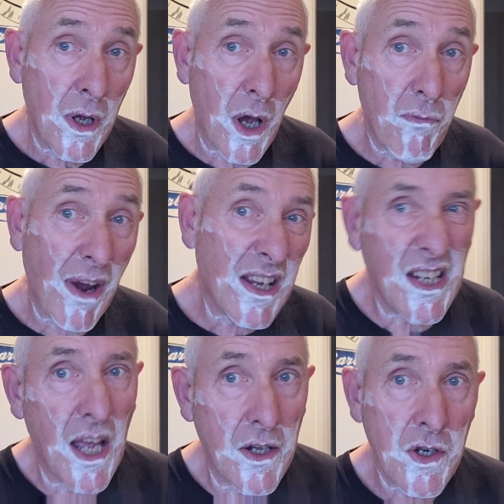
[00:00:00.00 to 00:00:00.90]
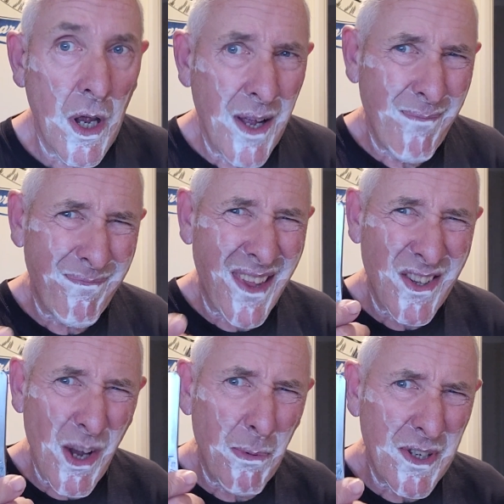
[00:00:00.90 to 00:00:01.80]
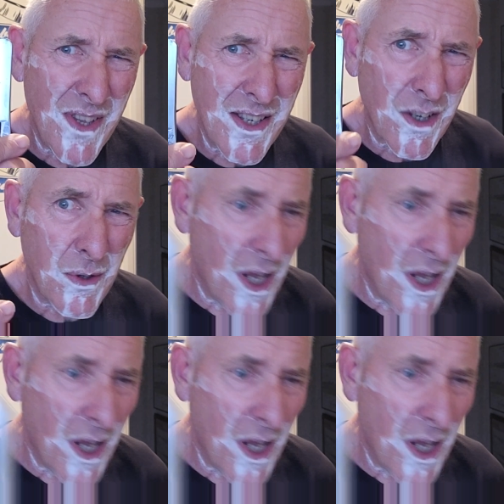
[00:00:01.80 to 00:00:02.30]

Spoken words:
a raggedy edge. Trouble is, these are good